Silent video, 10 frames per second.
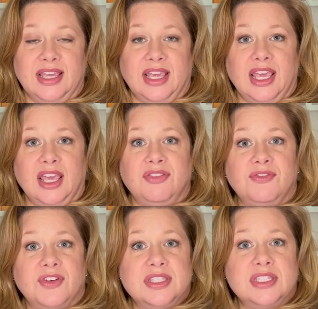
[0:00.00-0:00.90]
If the
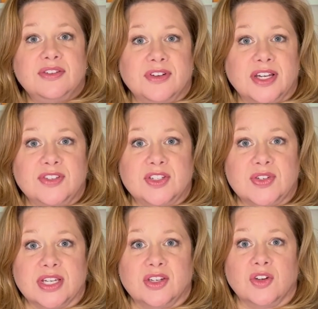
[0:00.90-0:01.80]
funds in a
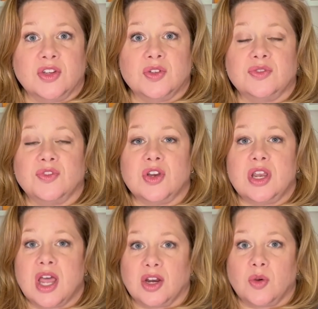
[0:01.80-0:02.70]
529 are used for
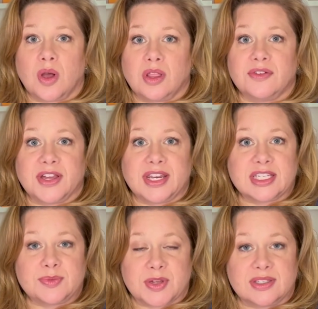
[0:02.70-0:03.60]
non-qualified
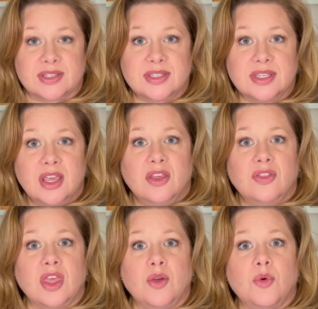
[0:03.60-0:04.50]
expenses,
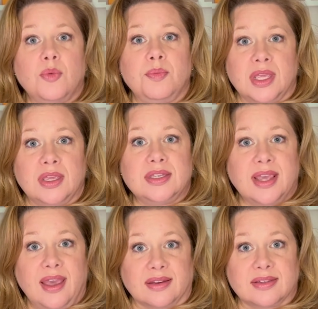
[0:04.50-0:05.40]
they will be
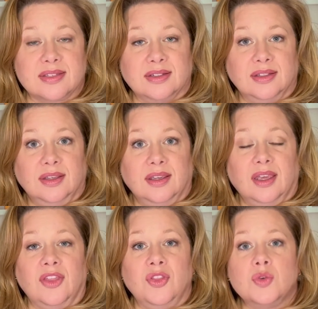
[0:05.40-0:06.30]
taxed.
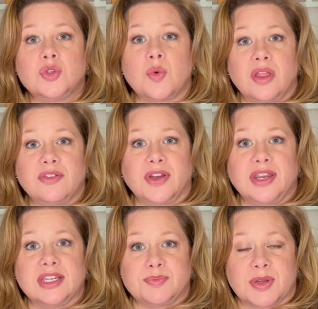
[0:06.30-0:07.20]
And those qualified
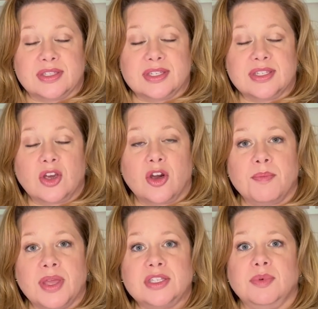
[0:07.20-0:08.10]
expenses are
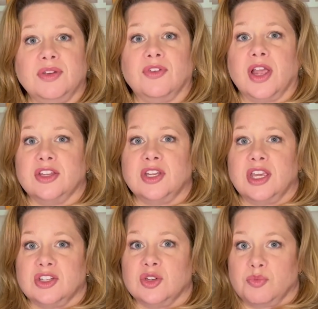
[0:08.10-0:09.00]
meant to be for
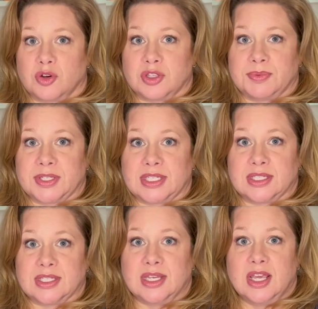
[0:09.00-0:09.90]
education purposes.
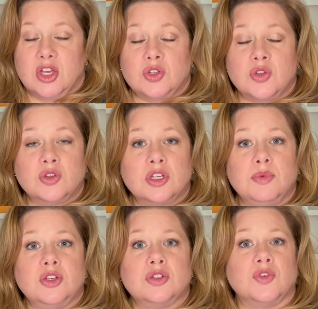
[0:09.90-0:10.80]
So those can be
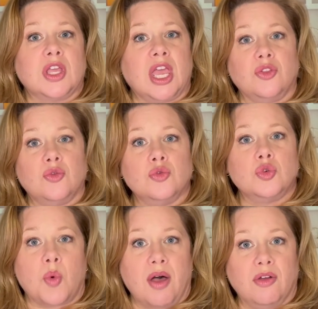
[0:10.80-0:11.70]
used for K through
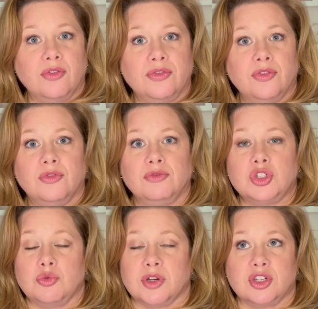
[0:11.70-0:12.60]
12
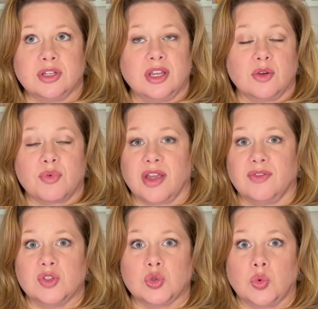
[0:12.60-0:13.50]
tuition at a
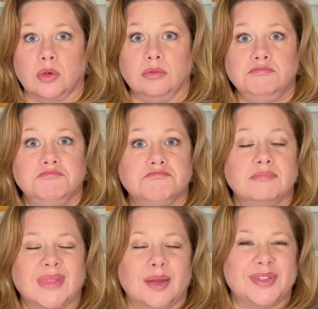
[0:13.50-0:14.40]
private school,
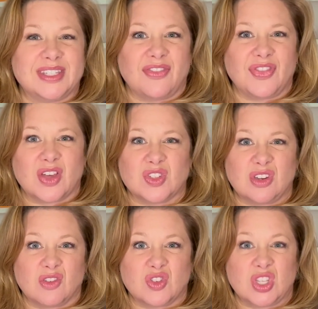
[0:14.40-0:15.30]
up to
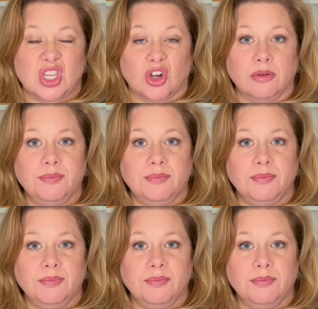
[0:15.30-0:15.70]
$10,000 a year.